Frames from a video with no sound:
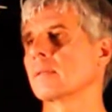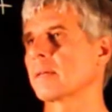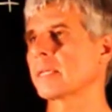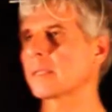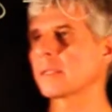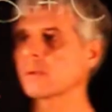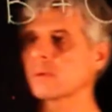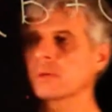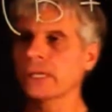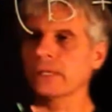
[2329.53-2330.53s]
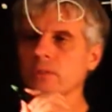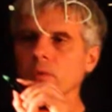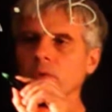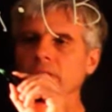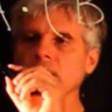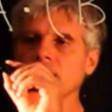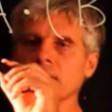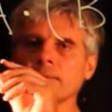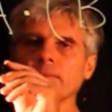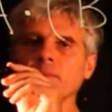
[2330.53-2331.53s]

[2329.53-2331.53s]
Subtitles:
right? Okay, so here,